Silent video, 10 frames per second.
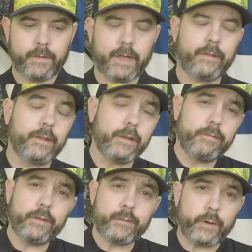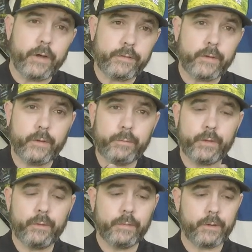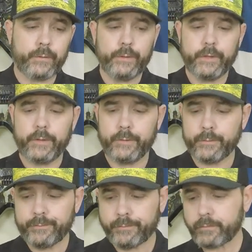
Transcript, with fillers: I love this Roscoe boot by Rujo.